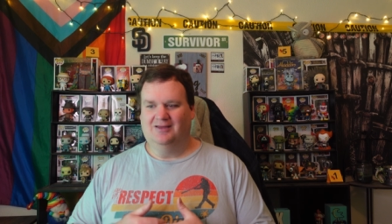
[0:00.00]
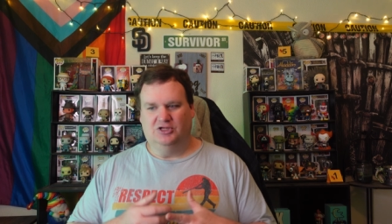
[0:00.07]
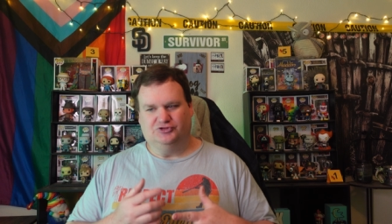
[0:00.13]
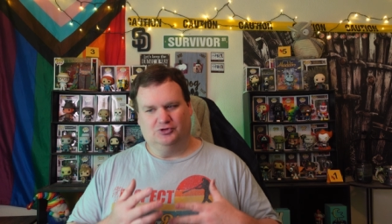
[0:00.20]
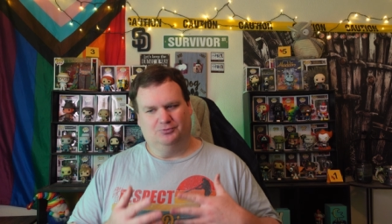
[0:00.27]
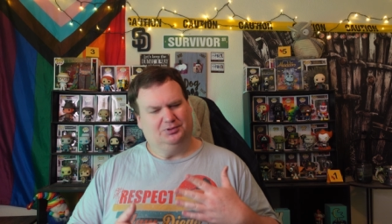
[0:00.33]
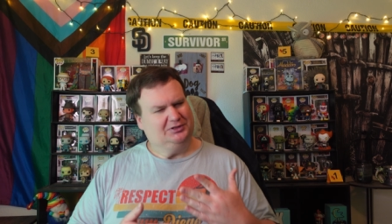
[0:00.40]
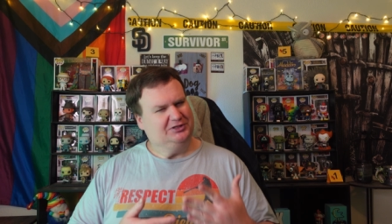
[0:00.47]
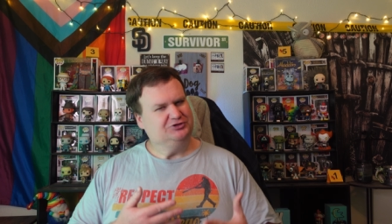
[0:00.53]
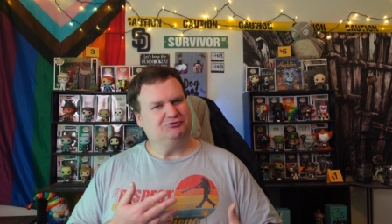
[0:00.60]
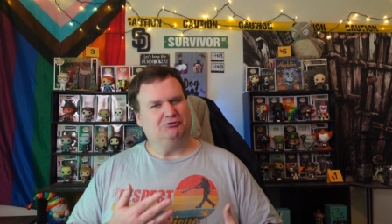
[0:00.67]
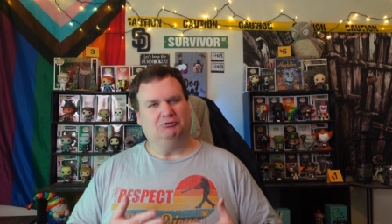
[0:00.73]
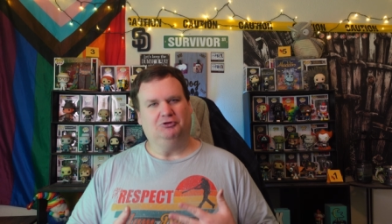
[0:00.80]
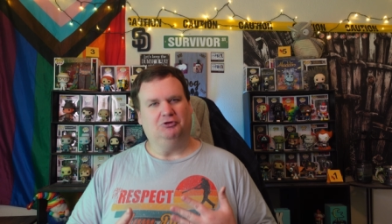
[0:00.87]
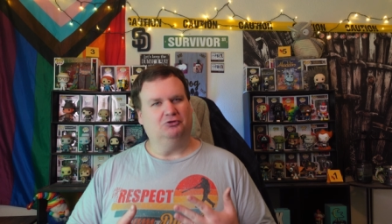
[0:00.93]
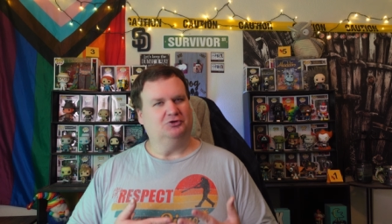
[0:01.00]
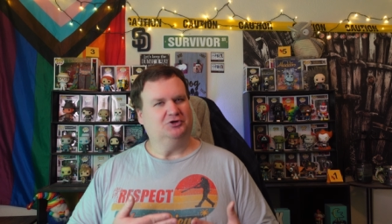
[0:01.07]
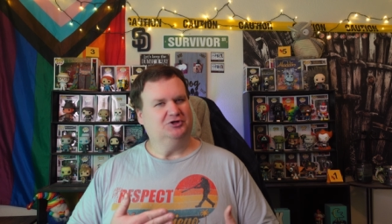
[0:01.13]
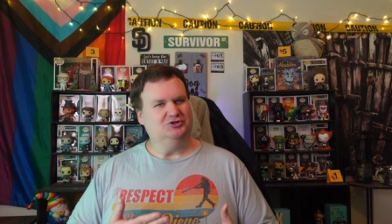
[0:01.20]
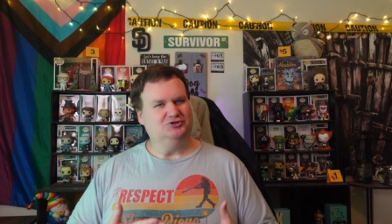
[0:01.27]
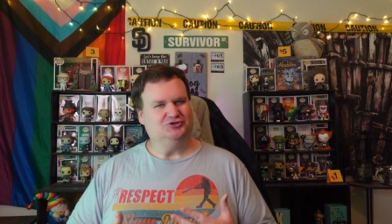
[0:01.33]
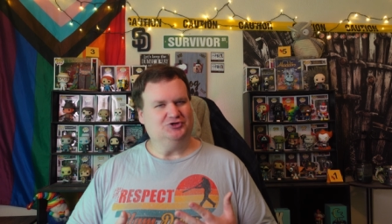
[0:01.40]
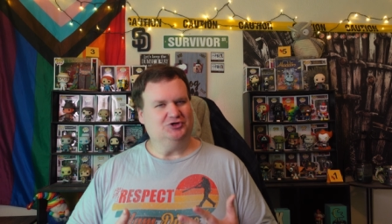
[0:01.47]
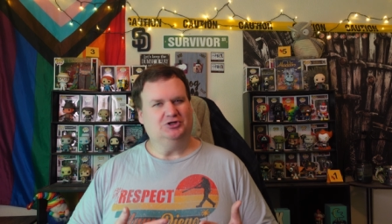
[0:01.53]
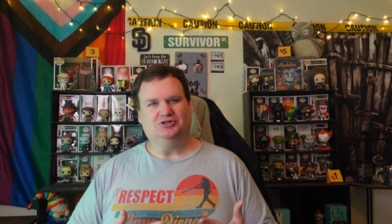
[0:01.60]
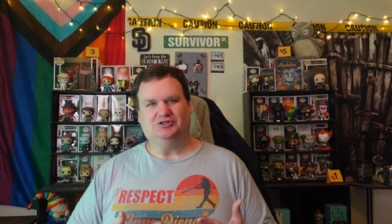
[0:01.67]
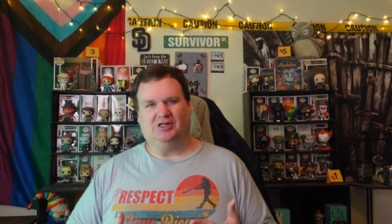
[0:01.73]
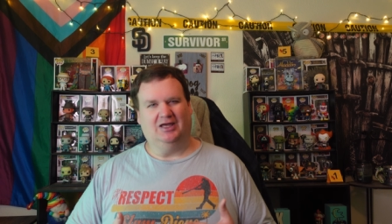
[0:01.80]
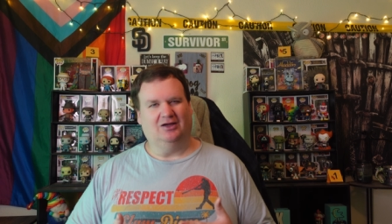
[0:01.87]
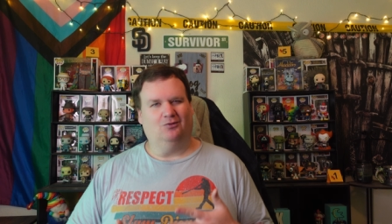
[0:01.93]
And so police were a little
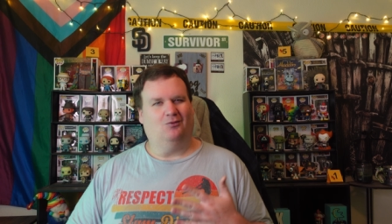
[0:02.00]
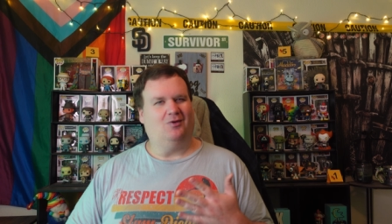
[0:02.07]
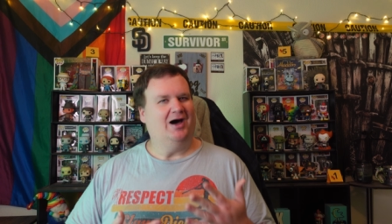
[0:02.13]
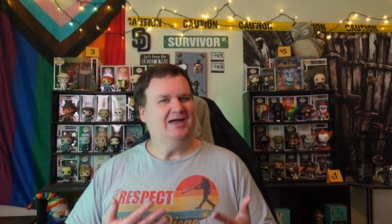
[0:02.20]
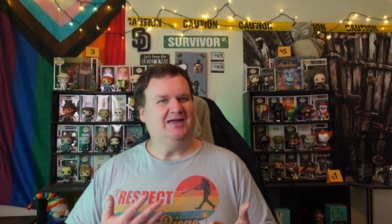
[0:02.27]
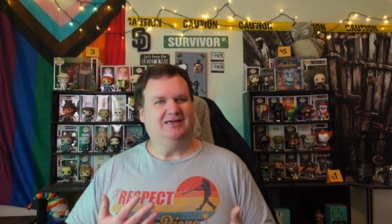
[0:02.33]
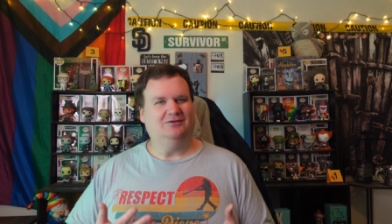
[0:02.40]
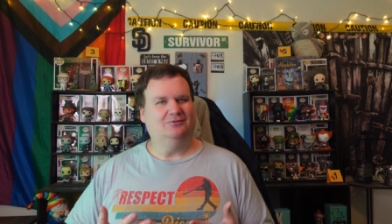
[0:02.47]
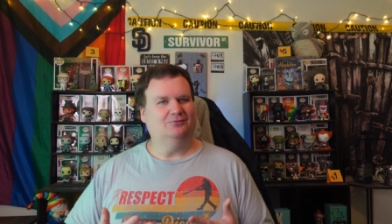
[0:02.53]
concerned, like, why,